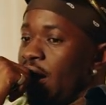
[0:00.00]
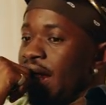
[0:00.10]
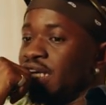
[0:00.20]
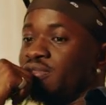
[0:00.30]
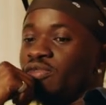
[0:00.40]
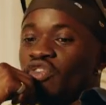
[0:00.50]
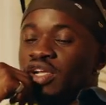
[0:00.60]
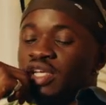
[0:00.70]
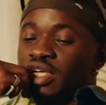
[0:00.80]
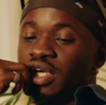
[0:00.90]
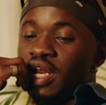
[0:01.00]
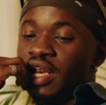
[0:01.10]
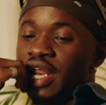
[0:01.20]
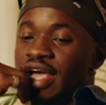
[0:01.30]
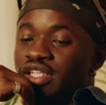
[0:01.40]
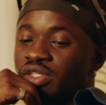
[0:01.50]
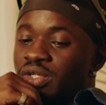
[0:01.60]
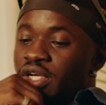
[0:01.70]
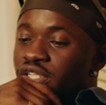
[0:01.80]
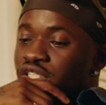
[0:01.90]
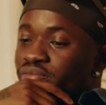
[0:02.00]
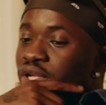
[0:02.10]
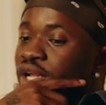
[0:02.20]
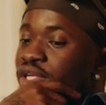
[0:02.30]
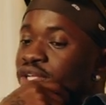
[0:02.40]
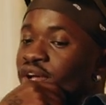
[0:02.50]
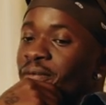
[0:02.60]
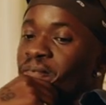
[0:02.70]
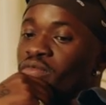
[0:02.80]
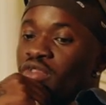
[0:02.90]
I really, in the last 2 years, it's been like that.